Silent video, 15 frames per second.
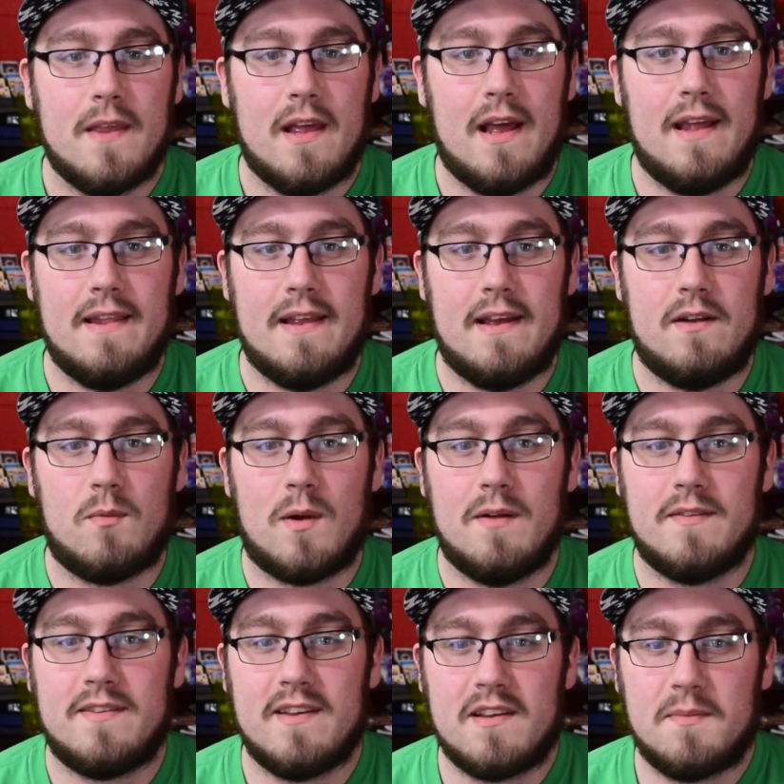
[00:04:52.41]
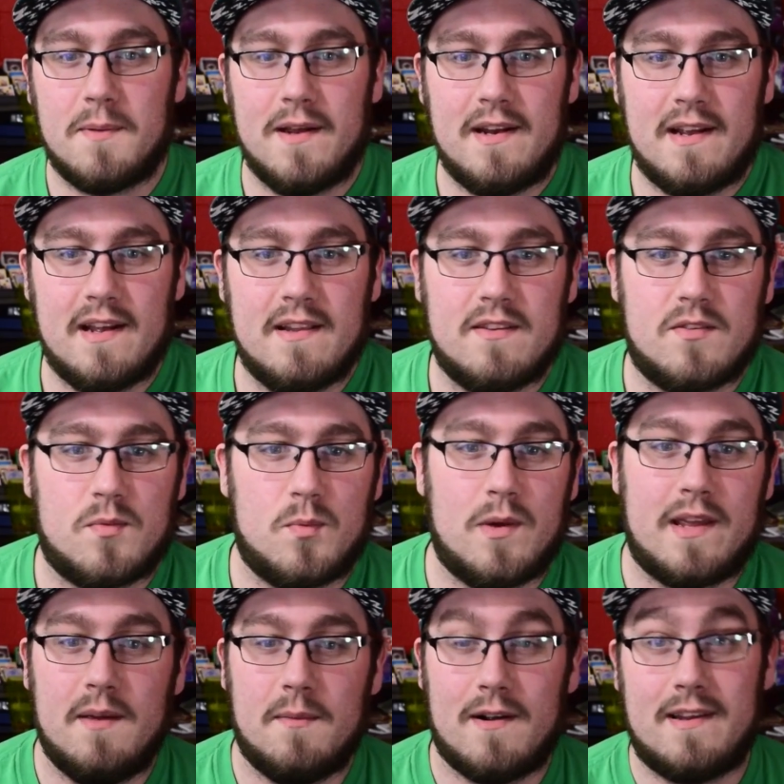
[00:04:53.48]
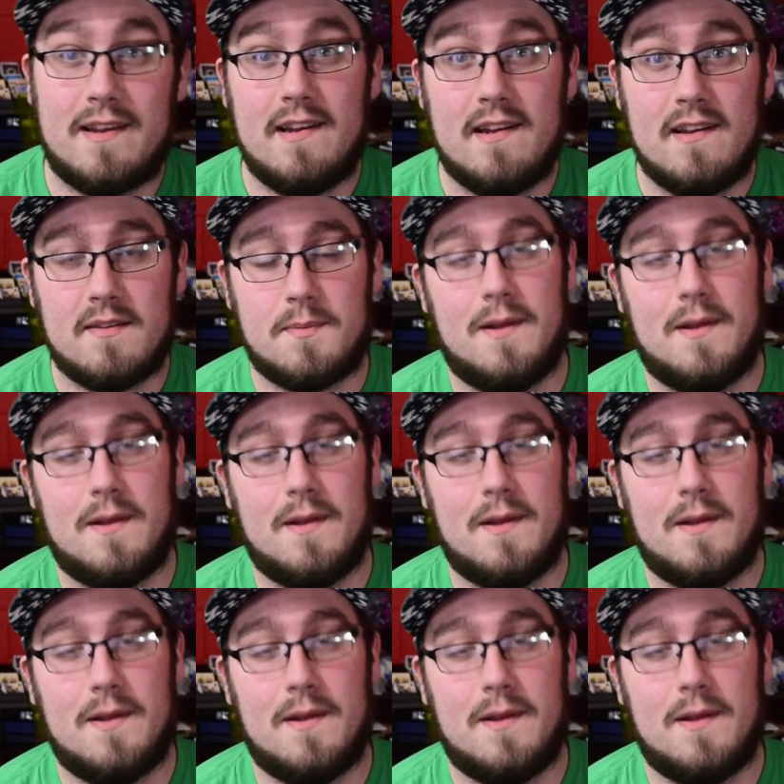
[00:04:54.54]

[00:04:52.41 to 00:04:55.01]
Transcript: And then round 6, played against Ricky Martinez,